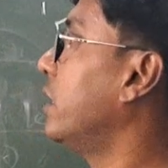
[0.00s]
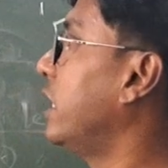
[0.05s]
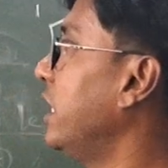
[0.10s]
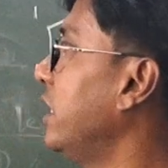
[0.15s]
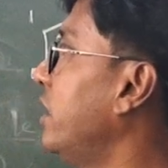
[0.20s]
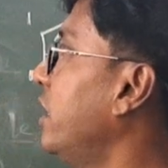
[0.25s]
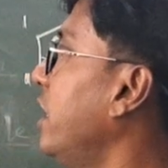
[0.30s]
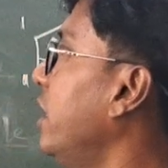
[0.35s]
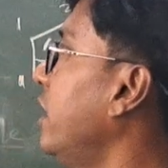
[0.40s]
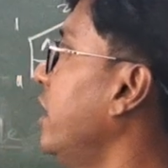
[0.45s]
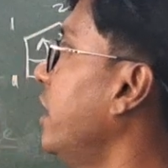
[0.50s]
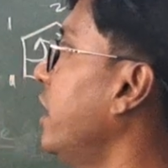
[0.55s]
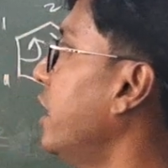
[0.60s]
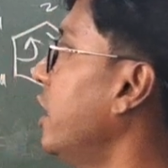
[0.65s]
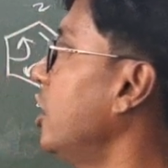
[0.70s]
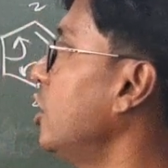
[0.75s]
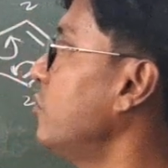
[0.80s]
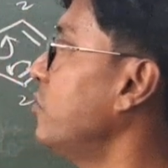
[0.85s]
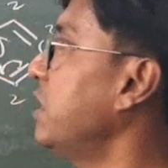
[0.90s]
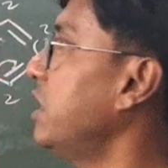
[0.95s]
3,3
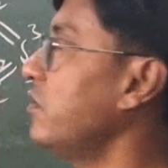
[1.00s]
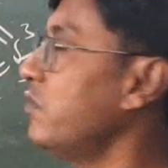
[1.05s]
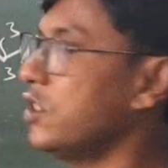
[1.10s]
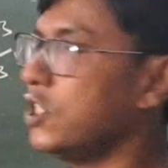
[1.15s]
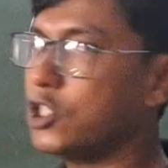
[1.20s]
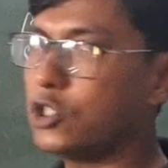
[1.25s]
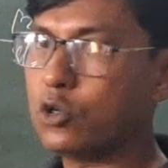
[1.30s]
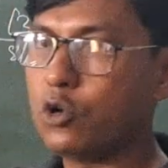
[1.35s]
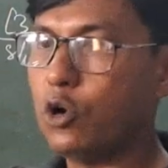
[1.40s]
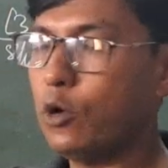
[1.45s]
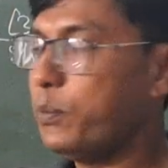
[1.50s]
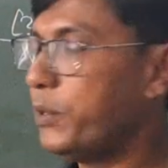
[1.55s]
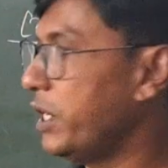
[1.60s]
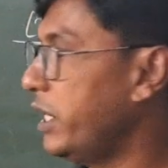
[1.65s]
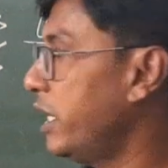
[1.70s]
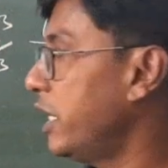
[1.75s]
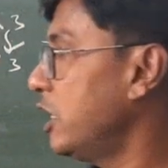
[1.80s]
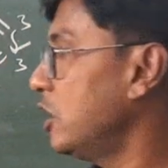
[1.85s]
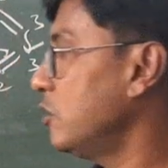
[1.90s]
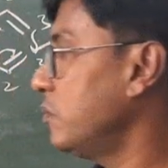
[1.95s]
rearrangement, which is cope
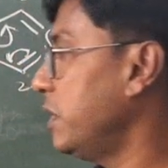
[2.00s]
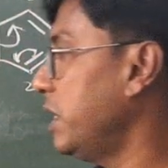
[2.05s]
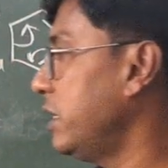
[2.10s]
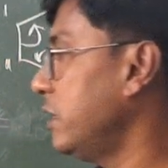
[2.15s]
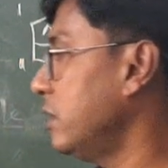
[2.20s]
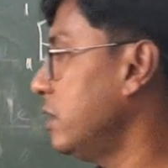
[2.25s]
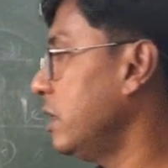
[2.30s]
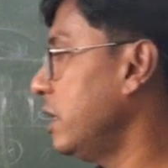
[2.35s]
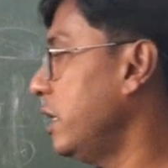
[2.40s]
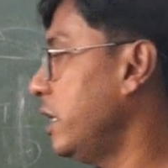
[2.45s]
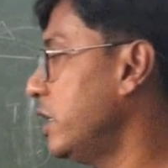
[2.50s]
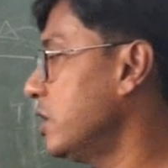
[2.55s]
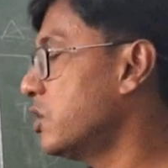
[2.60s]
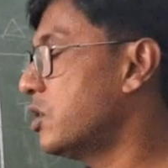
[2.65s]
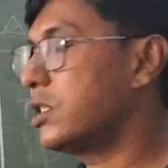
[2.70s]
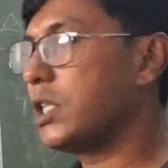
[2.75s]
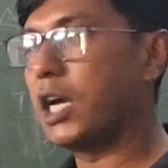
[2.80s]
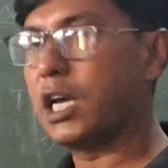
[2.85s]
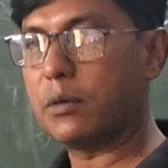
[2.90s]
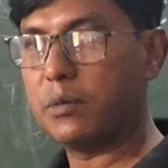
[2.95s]
rearrangement,
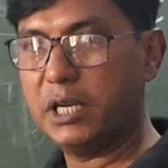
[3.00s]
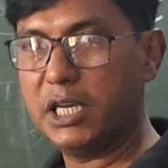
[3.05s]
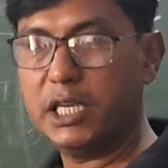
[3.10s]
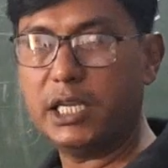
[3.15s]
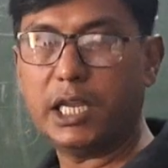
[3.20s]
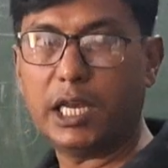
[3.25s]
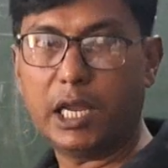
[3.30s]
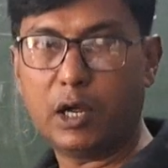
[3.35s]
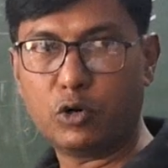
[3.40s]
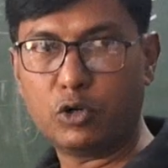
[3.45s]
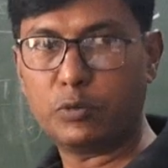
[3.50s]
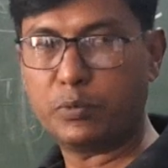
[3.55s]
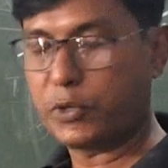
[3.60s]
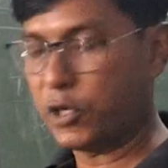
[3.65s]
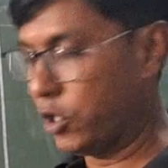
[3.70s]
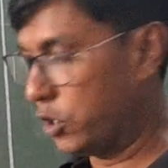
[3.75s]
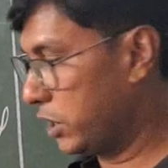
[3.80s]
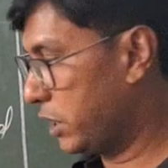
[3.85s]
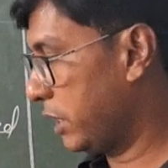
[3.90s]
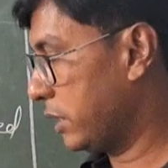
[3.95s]
is thermally allowed
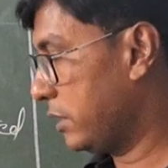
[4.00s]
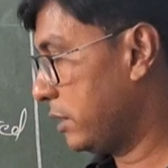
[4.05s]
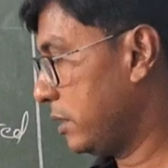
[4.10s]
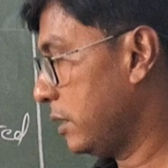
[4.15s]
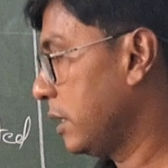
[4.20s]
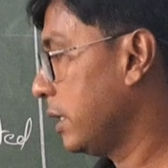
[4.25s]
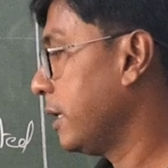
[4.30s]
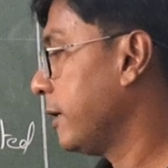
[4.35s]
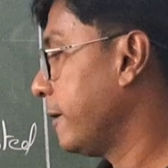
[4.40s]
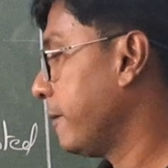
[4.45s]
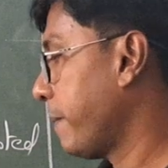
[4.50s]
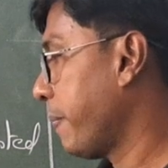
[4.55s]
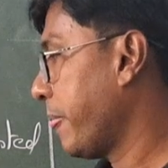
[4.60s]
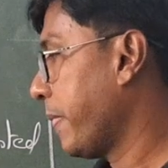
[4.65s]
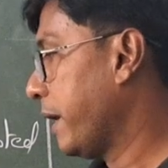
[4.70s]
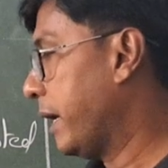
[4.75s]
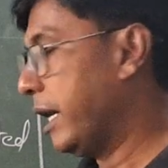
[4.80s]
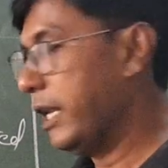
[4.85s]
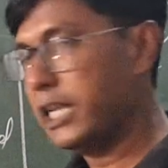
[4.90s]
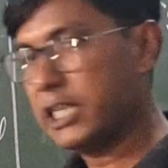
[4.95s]
process.
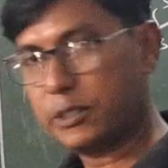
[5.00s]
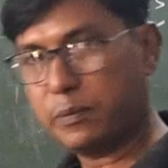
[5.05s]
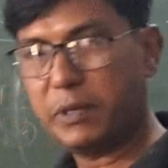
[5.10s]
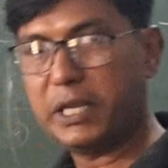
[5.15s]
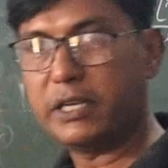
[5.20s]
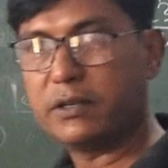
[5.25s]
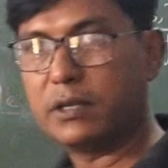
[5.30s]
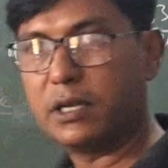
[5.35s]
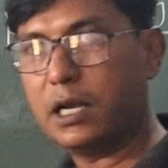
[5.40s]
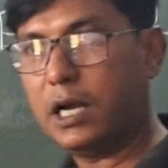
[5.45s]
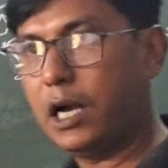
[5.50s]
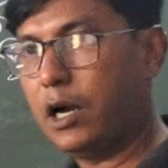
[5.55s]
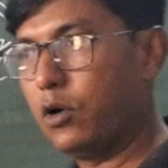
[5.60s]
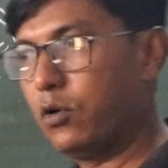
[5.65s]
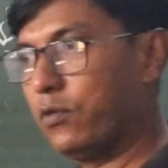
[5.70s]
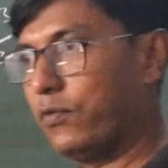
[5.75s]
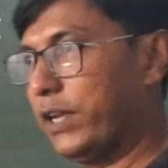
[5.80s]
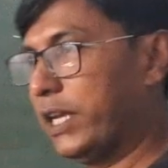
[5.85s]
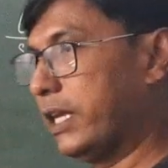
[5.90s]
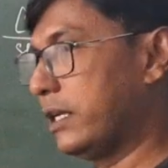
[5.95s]
I'll explain
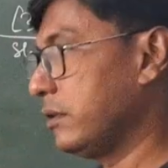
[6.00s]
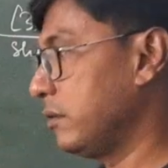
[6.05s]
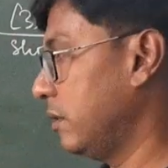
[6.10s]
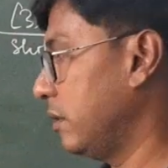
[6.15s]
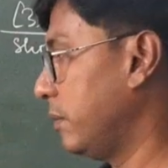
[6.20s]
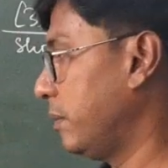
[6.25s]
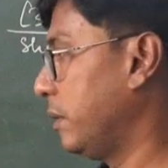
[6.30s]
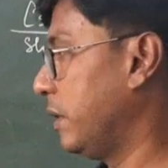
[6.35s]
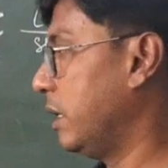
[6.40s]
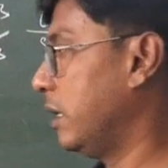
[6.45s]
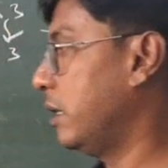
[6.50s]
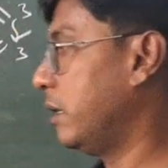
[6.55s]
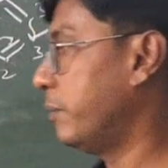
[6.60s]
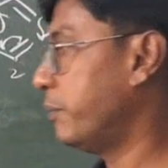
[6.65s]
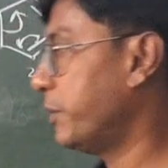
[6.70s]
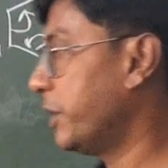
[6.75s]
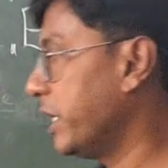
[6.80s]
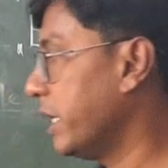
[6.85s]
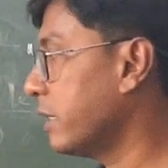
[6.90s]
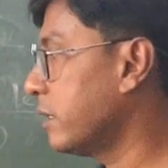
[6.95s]
how we can
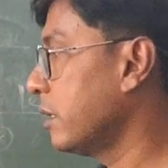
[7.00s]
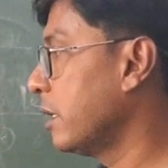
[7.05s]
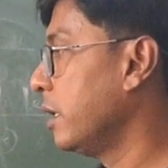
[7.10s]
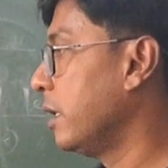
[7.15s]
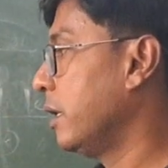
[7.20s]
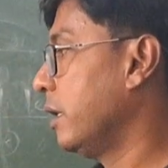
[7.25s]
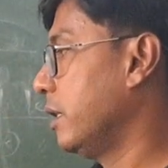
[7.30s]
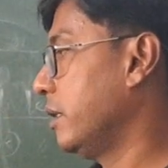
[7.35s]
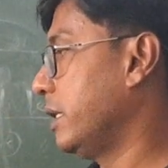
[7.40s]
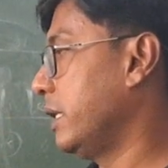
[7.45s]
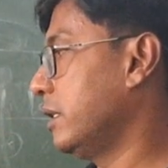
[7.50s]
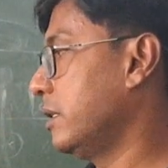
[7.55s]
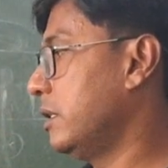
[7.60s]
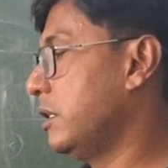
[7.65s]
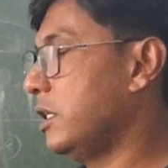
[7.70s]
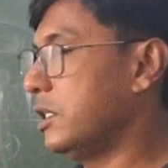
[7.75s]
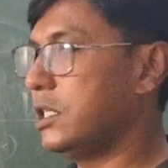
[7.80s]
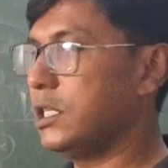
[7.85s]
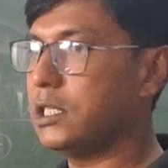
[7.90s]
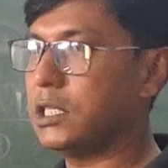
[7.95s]
predict
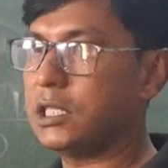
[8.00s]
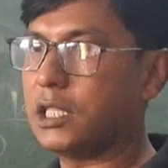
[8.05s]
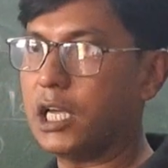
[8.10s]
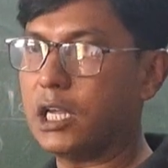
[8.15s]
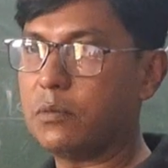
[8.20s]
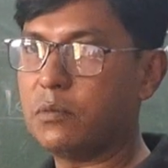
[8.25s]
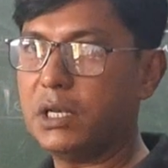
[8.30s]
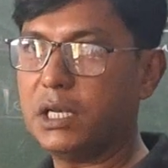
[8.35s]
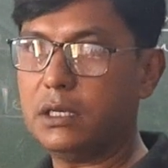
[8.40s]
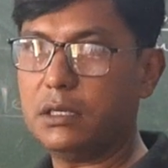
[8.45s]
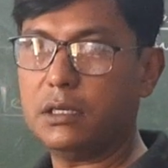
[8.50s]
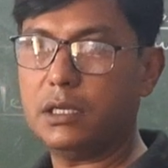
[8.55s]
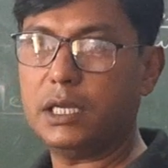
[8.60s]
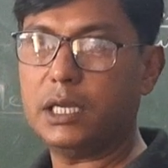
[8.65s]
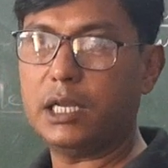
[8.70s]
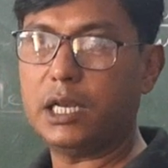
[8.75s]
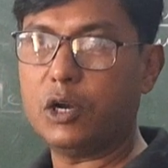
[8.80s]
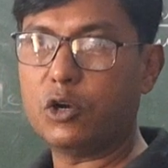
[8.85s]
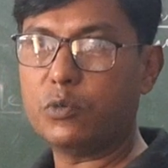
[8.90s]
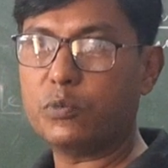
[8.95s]
that this is a thermal
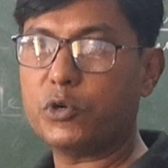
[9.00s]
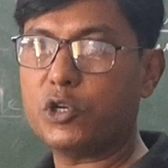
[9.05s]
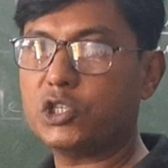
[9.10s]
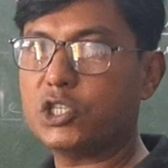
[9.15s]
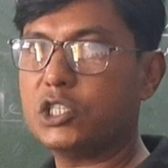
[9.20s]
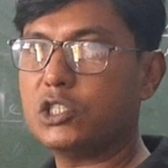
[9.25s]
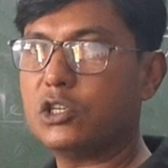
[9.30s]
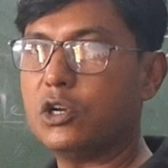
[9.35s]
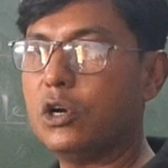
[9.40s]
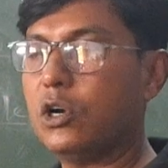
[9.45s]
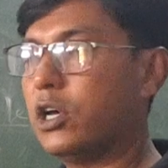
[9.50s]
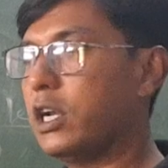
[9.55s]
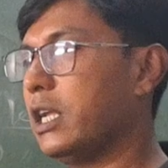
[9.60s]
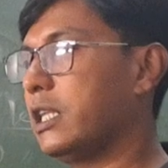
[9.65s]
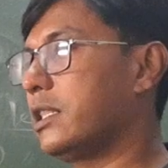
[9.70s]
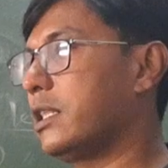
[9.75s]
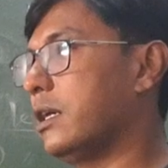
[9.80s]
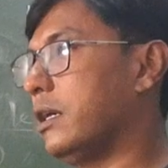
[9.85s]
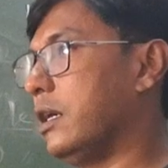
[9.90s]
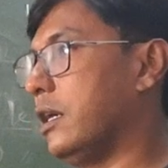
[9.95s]
allowed process or a